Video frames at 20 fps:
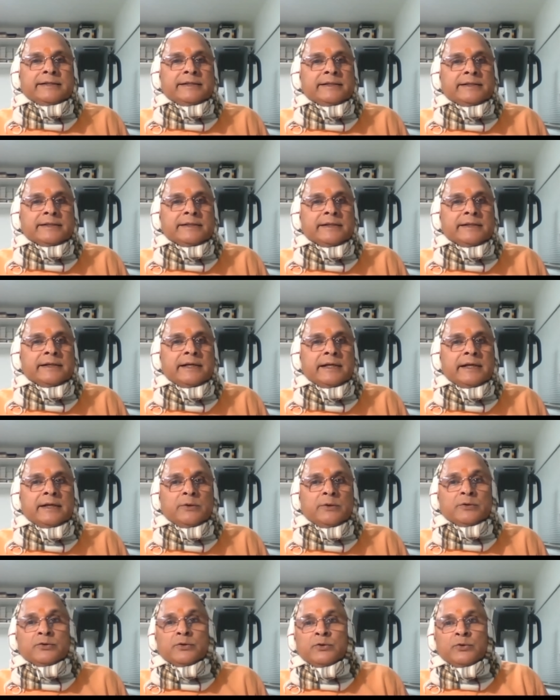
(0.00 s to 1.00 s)
it is needed,
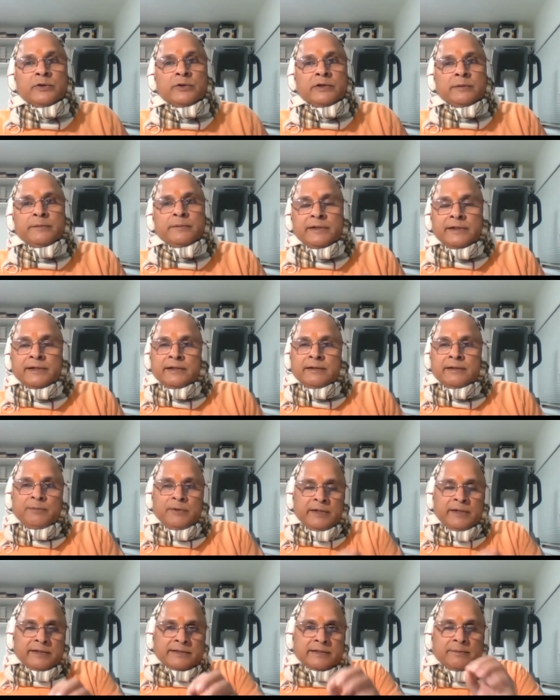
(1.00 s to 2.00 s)
we should do it immediately. For
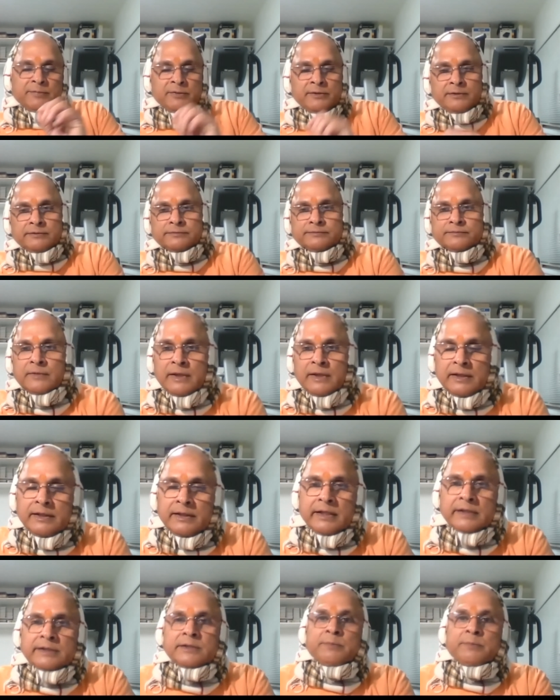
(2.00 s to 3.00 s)
example,
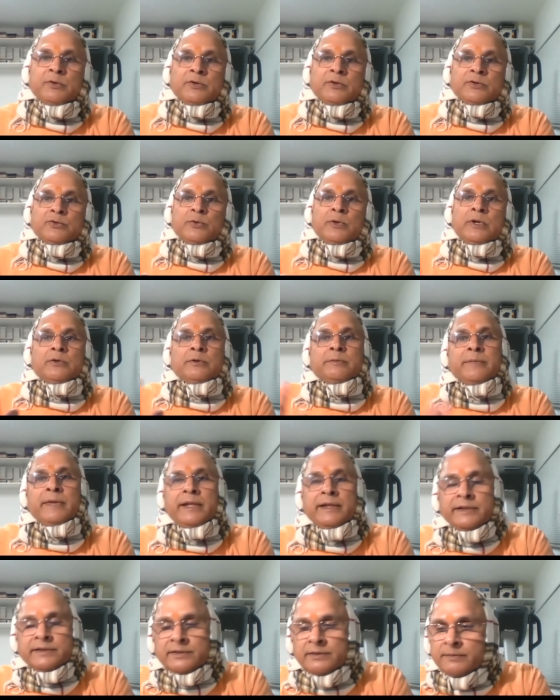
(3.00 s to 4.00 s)
like suppose we want to
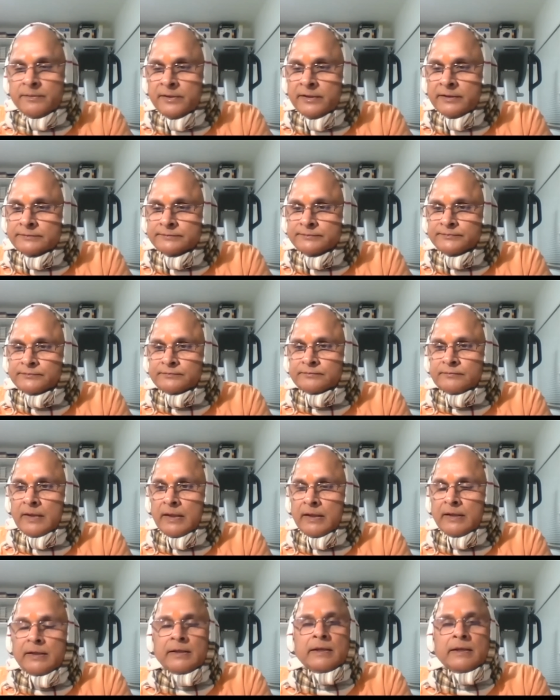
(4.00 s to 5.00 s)
marry somebody.
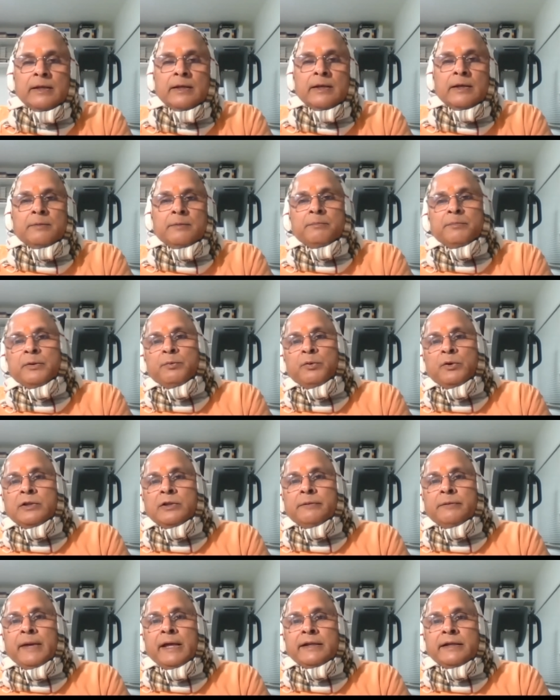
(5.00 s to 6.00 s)
Before the
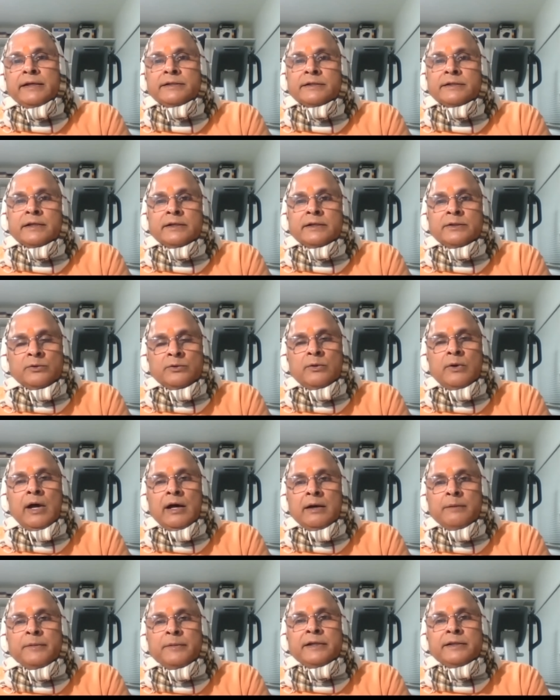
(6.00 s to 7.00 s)
marriage, do you know how
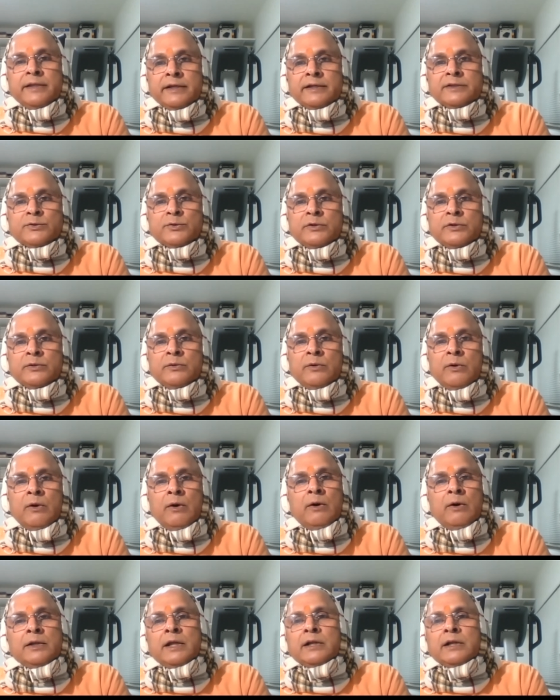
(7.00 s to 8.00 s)
many things we do?
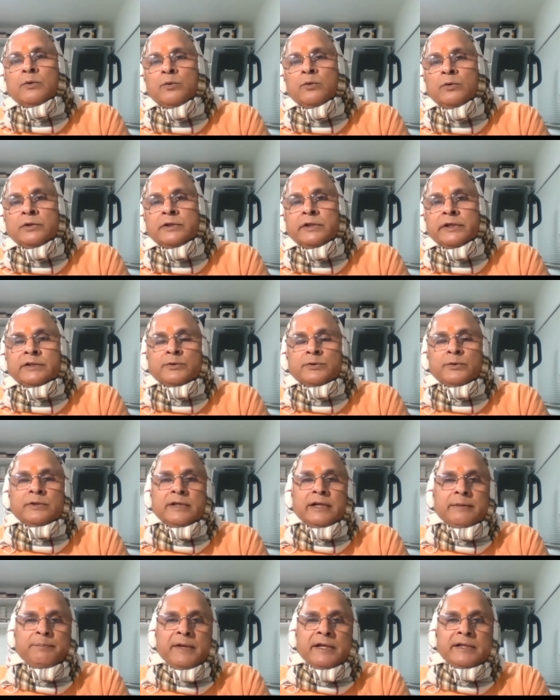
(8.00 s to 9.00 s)
All our cool things we
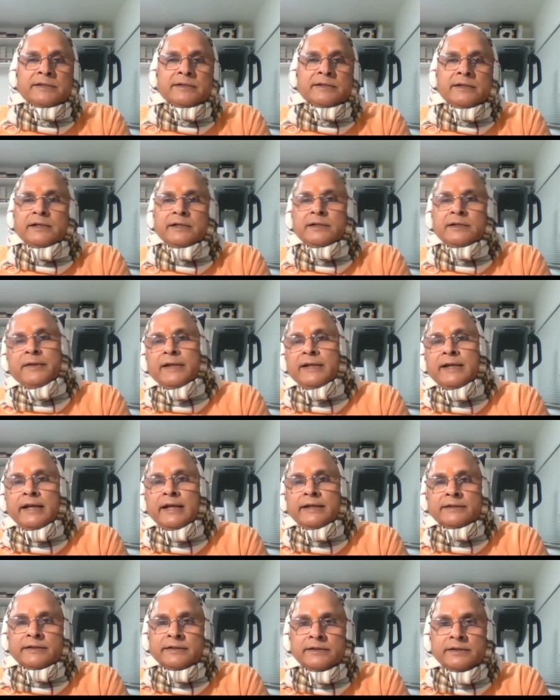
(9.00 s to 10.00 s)
take picture. It's very
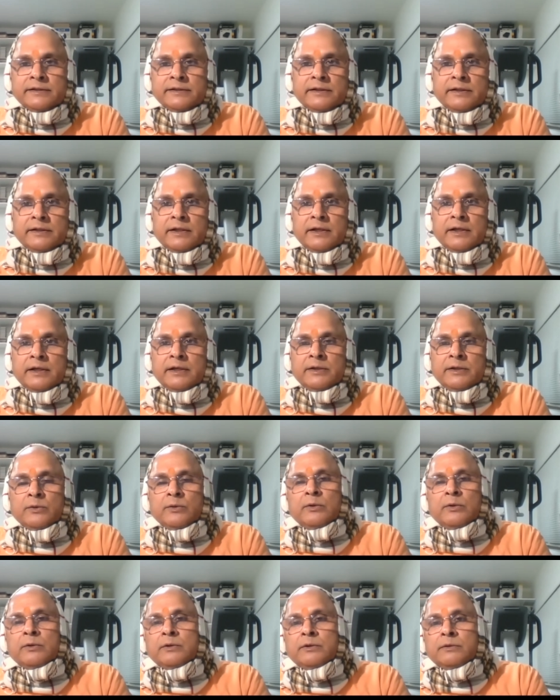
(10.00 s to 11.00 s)
nice, isn't it? To
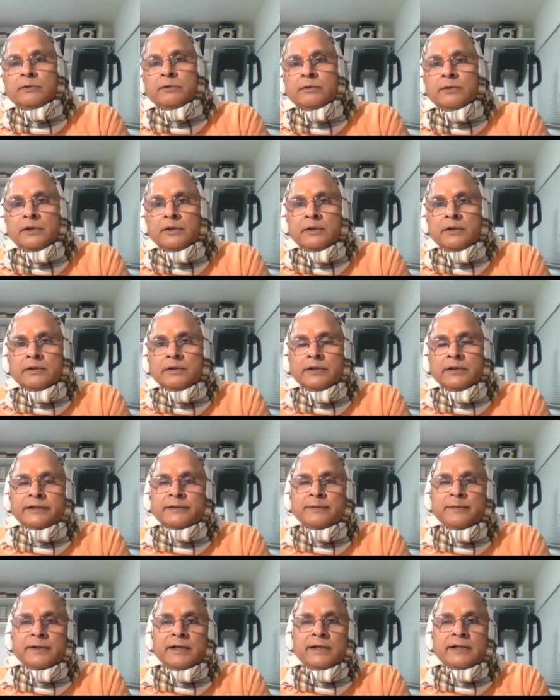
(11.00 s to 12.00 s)
go to Las
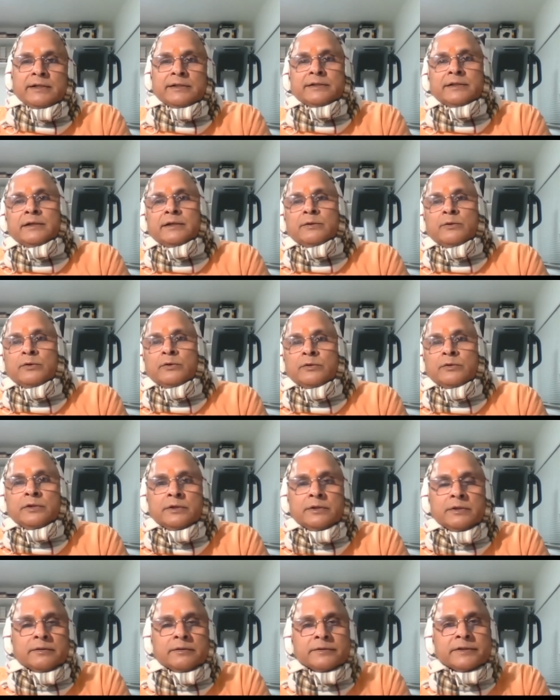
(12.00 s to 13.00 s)
Vegas and go to
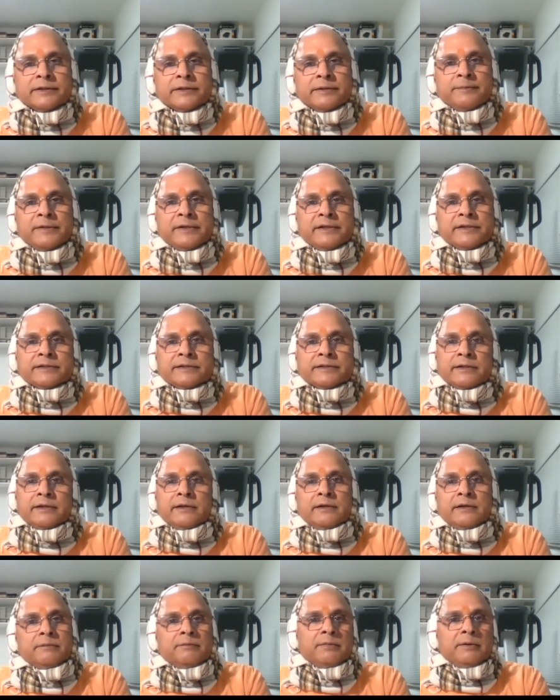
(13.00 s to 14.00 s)
the sea beach.
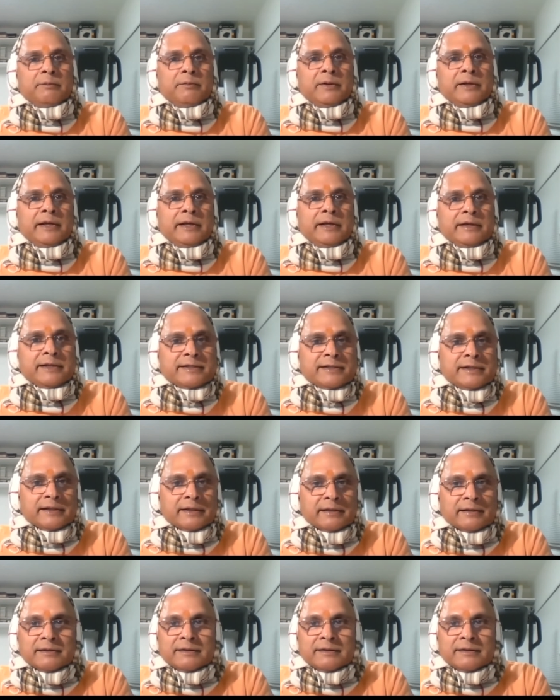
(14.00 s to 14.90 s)
Very interesting.